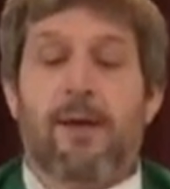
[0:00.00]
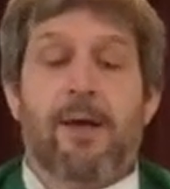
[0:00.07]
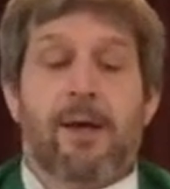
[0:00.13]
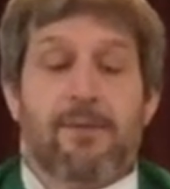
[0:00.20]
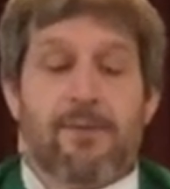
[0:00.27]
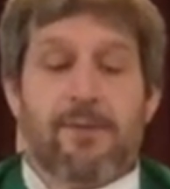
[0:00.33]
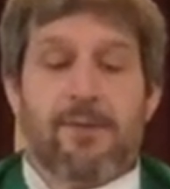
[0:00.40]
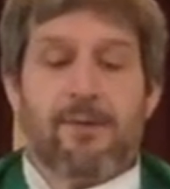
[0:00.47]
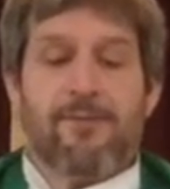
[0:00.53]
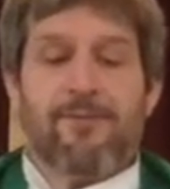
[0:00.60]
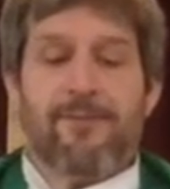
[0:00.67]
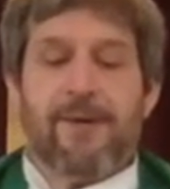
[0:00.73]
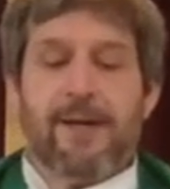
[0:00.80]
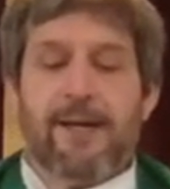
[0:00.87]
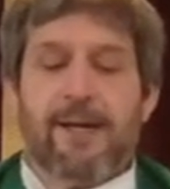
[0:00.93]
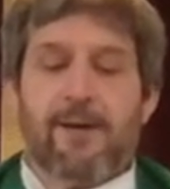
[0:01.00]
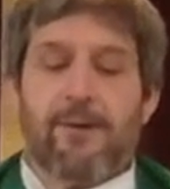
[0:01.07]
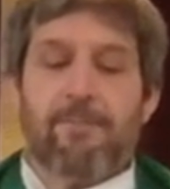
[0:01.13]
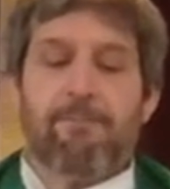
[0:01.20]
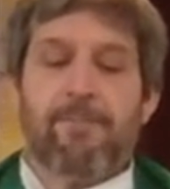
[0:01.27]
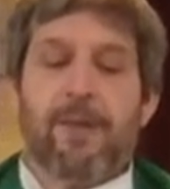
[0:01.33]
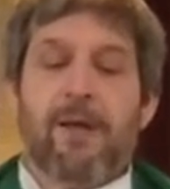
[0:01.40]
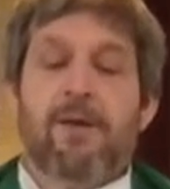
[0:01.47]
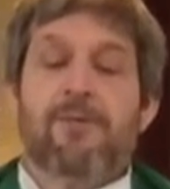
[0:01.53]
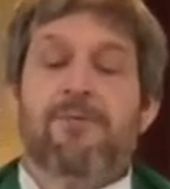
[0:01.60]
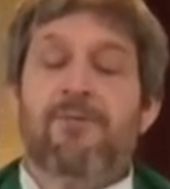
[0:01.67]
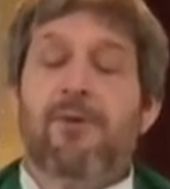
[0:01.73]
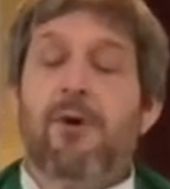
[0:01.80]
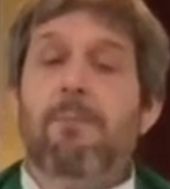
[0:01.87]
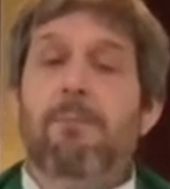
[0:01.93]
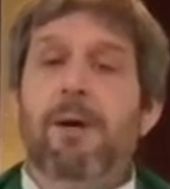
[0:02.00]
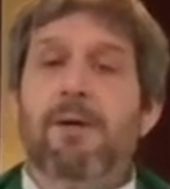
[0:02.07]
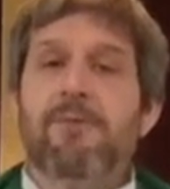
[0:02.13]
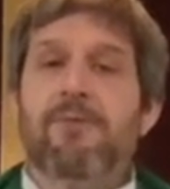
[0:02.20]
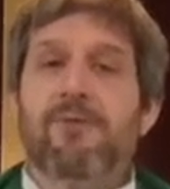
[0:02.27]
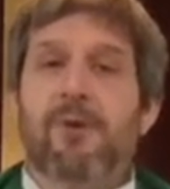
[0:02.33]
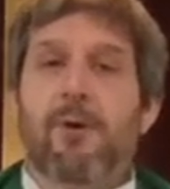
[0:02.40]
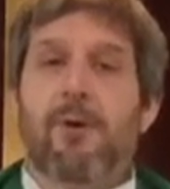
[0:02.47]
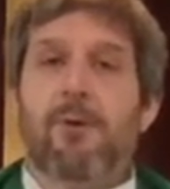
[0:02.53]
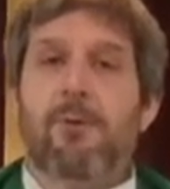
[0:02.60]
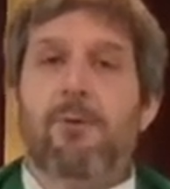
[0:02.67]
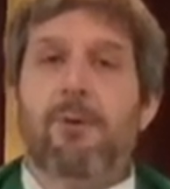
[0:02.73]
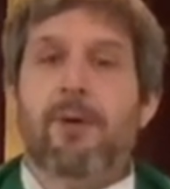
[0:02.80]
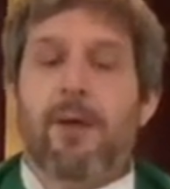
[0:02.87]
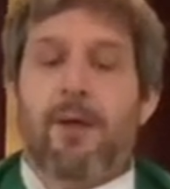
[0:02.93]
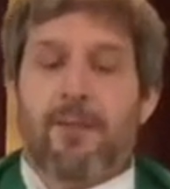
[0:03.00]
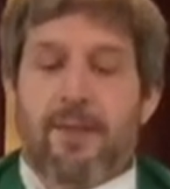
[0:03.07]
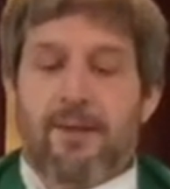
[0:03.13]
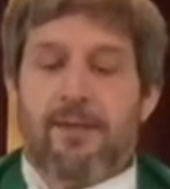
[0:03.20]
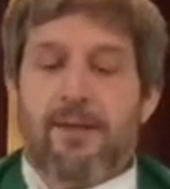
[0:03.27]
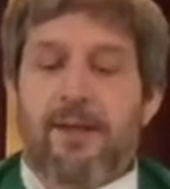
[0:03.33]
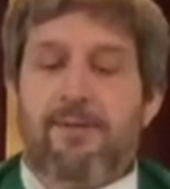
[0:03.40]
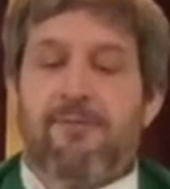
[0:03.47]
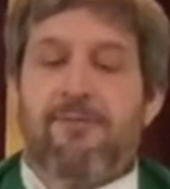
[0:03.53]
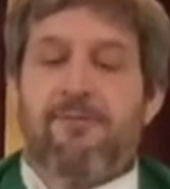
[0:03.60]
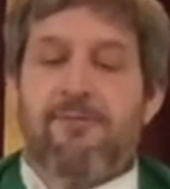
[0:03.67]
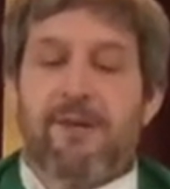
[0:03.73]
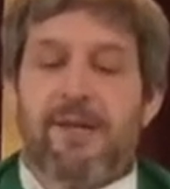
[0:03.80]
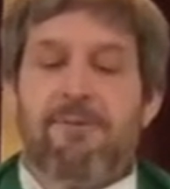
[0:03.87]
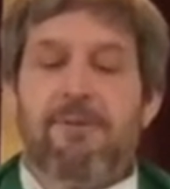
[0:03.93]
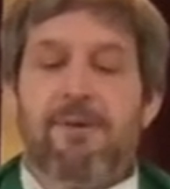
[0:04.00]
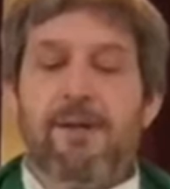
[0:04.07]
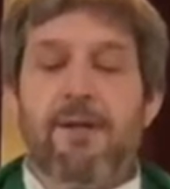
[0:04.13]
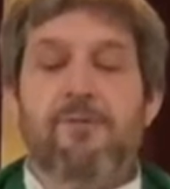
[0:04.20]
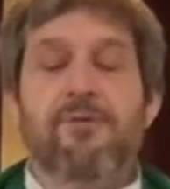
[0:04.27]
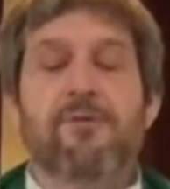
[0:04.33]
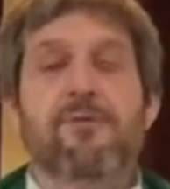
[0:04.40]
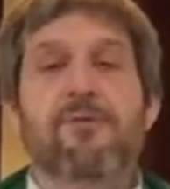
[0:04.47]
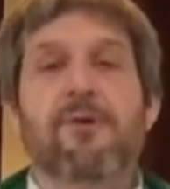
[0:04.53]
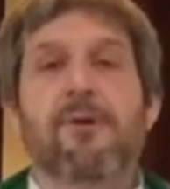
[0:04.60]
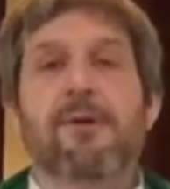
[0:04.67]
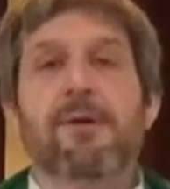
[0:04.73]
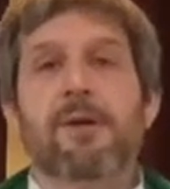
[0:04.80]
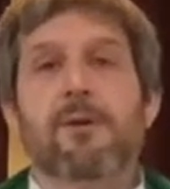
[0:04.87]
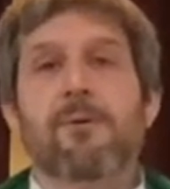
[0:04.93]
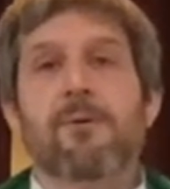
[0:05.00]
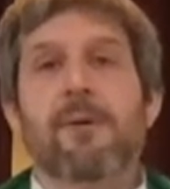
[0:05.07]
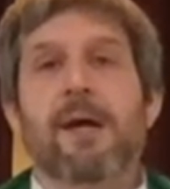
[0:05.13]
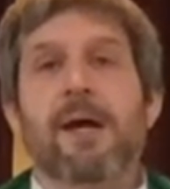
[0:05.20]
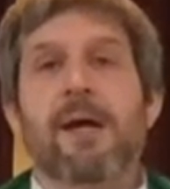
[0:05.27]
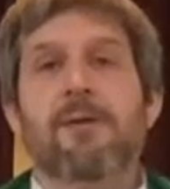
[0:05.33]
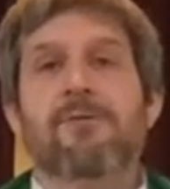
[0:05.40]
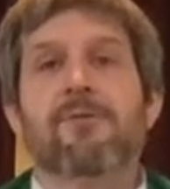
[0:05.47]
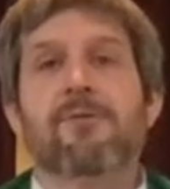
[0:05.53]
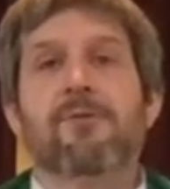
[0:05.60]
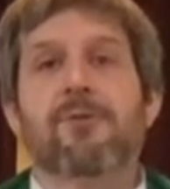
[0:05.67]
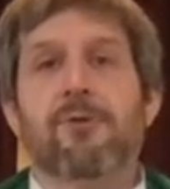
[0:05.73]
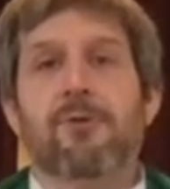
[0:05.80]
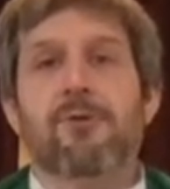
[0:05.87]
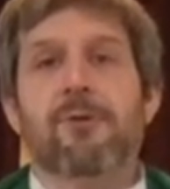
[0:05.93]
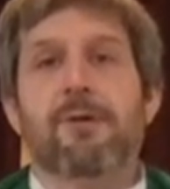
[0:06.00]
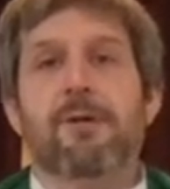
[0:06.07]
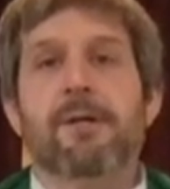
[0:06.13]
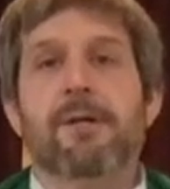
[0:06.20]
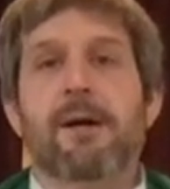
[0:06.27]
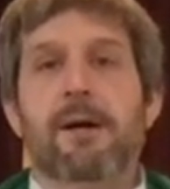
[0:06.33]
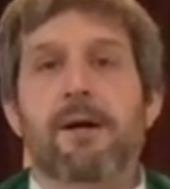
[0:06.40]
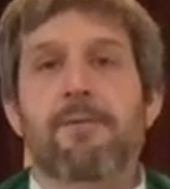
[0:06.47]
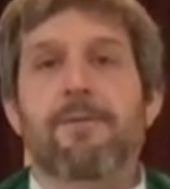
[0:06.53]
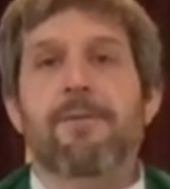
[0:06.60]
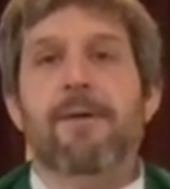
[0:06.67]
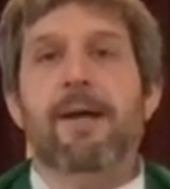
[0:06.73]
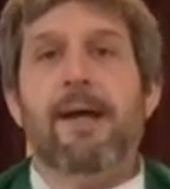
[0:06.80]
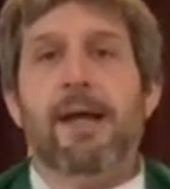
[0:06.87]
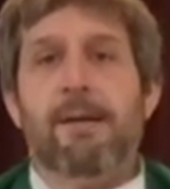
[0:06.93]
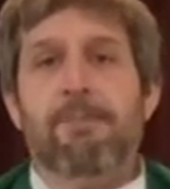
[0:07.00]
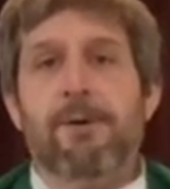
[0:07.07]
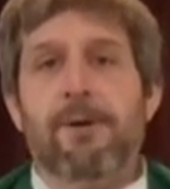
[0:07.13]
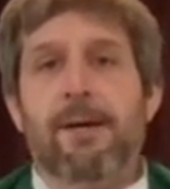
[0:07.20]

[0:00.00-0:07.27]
to this figure, so much so that these three religions are known as the children of Abraham.